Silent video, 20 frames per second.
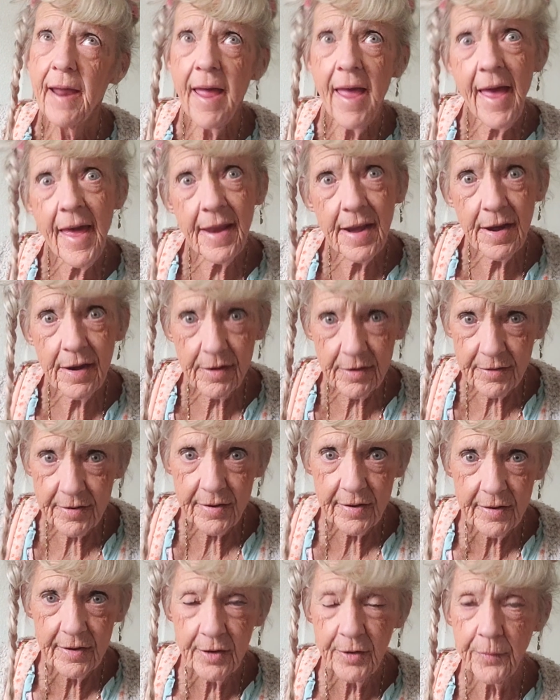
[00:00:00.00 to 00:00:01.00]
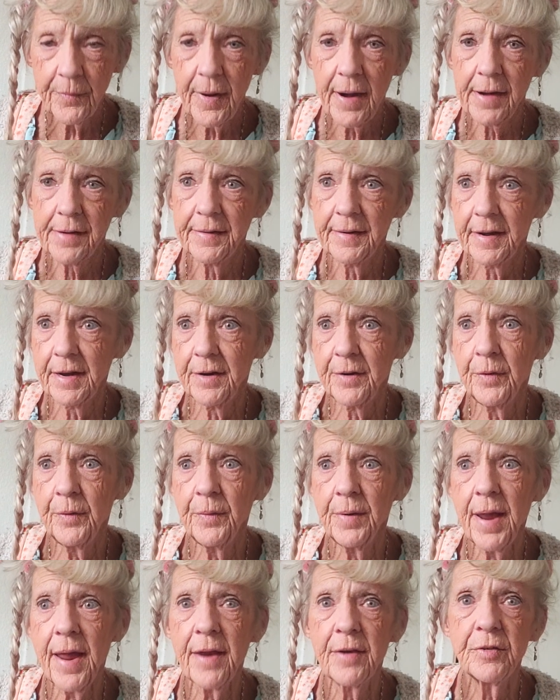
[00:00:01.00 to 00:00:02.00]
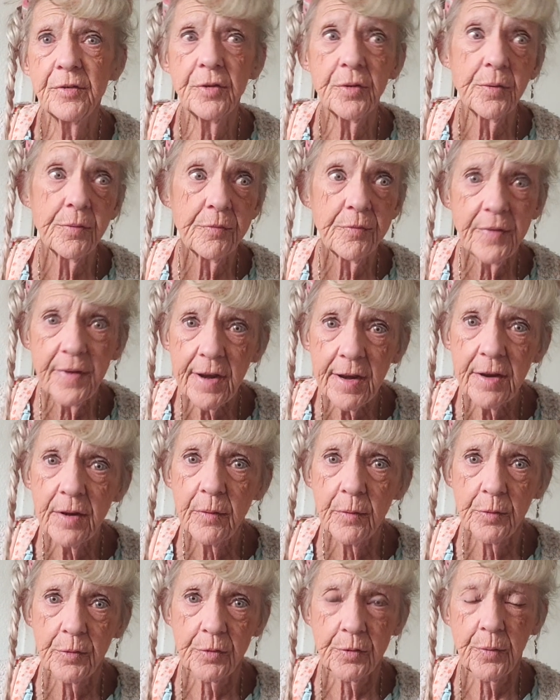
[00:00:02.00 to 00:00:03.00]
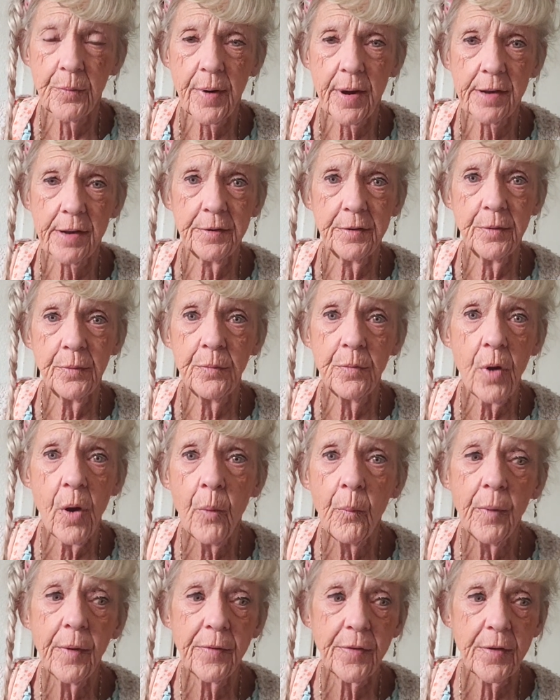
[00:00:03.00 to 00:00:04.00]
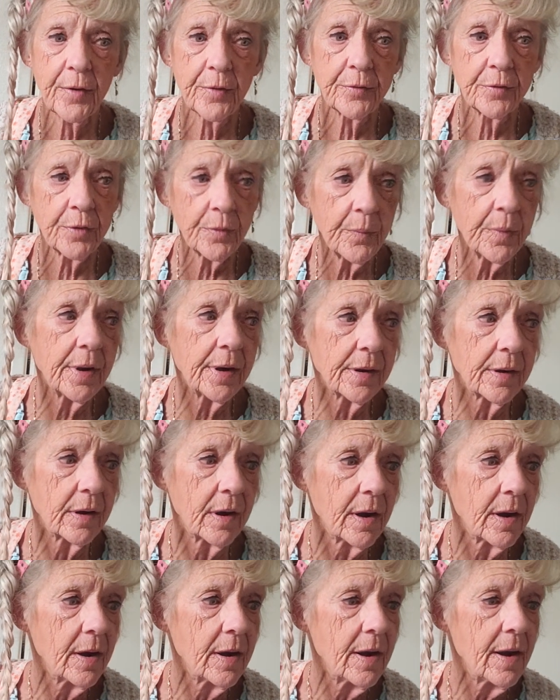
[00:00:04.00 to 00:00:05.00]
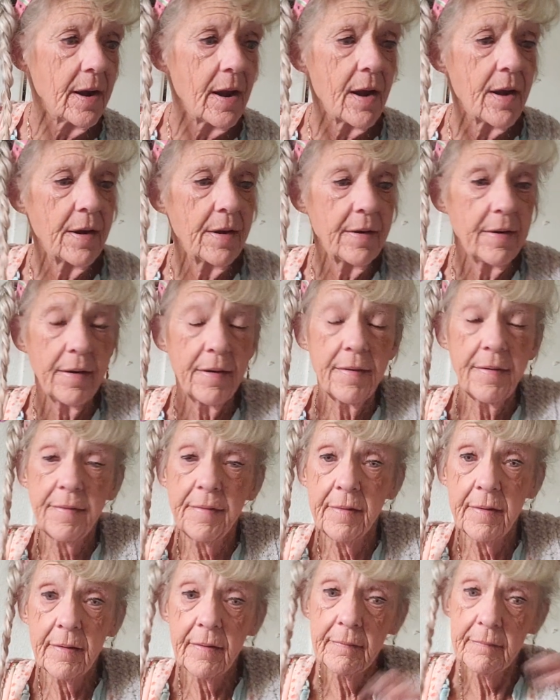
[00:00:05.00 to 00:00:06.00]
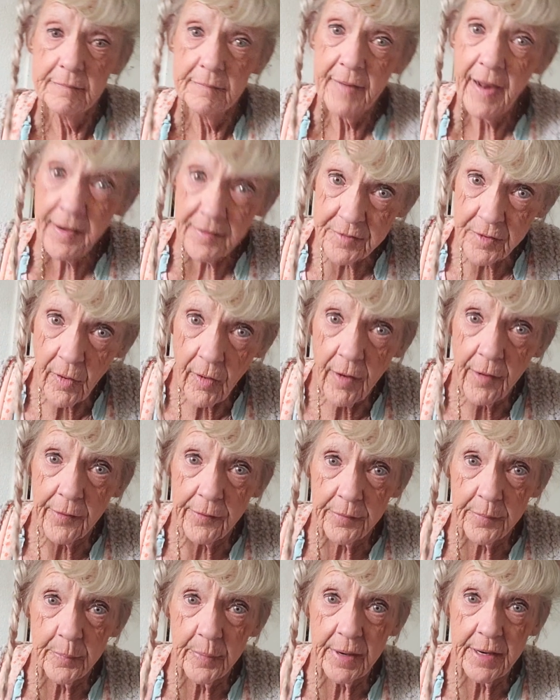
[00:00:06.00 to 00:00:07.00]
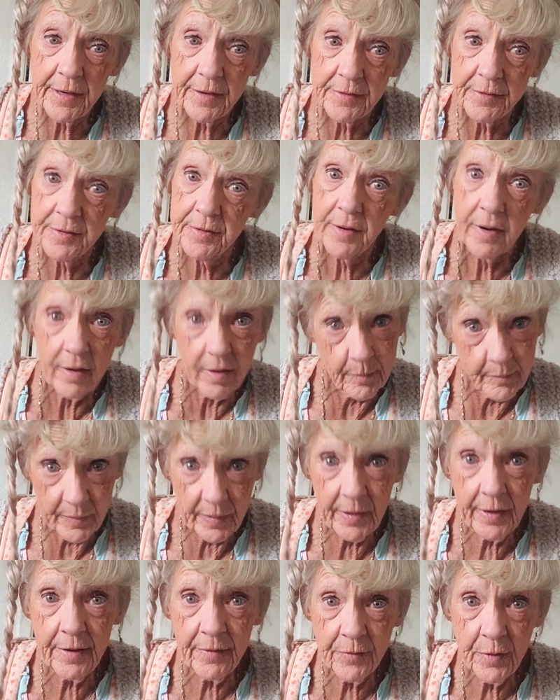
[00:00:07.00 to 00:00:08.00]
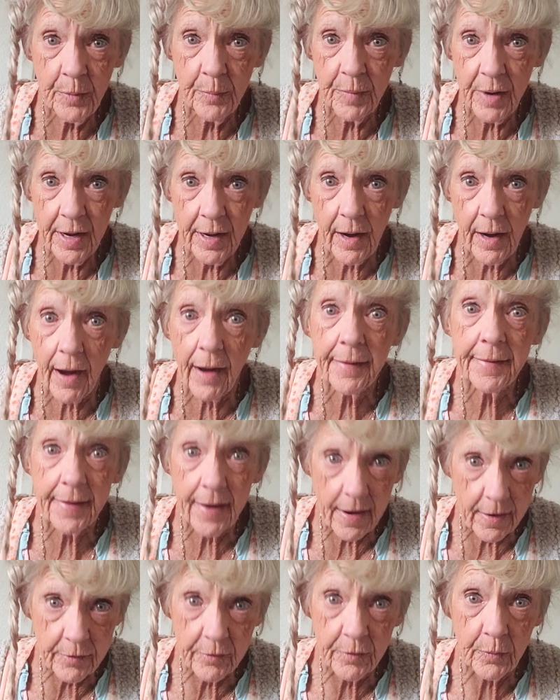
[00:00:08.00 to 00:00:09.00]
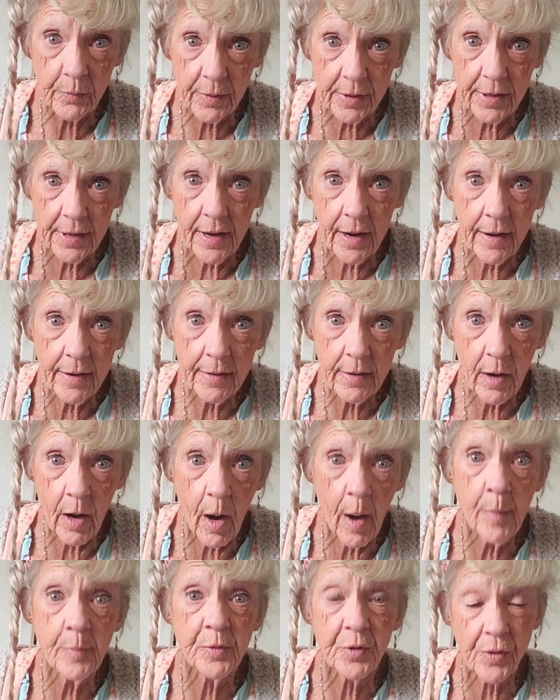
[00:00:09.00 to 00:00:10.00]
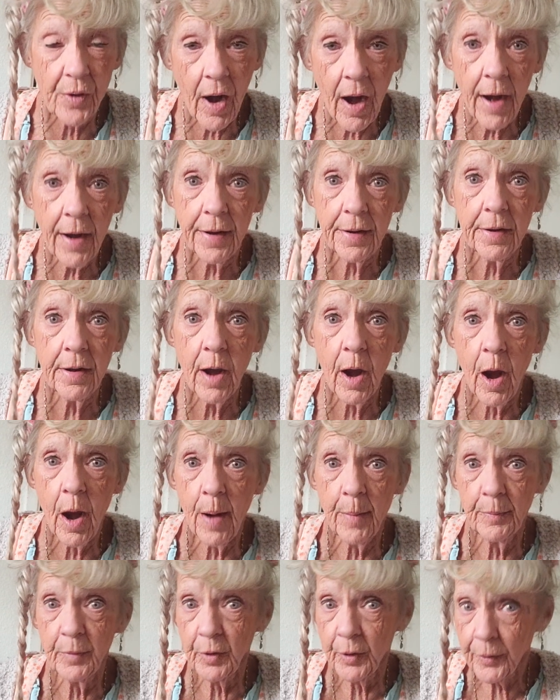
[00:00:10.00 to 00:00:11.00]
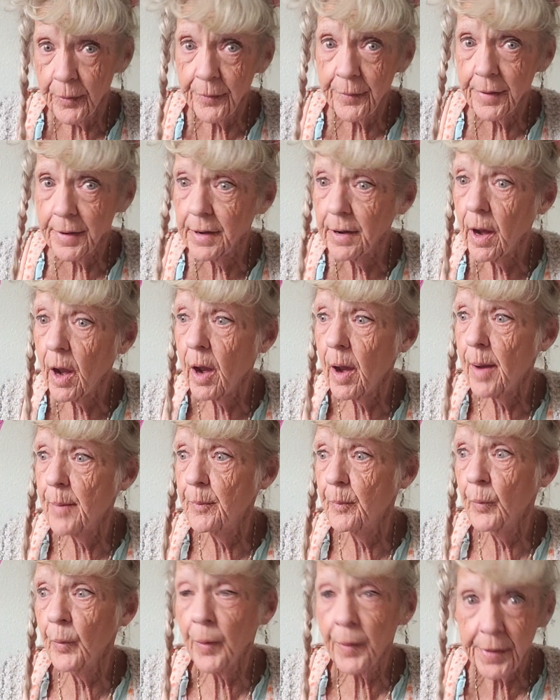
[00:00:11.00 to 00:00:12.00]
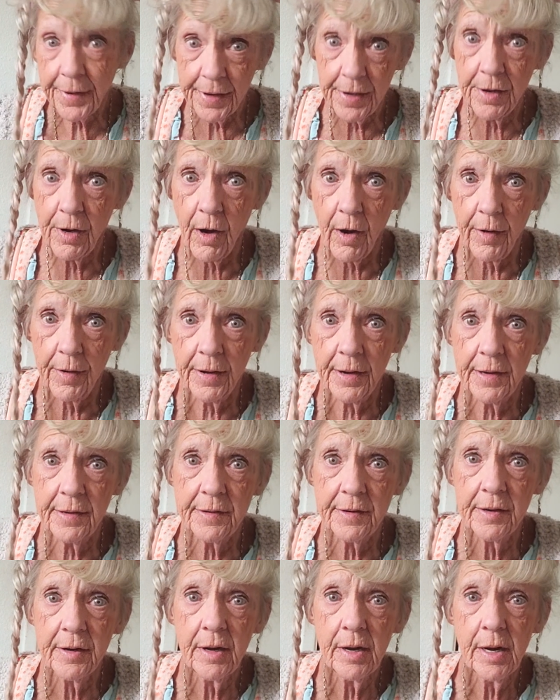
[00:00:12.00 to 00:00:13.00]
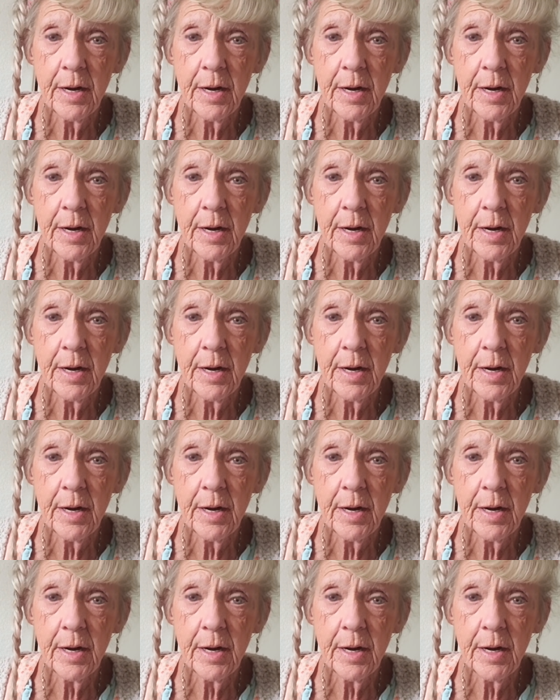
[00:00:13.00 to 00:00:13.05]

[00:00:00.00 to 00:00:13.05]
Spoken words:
edit correctly, who can do videos correctly, who know what they're doing, that's art. Because believe you me, I can't do it yet. I'm trying, I'm learning, I'm working on it,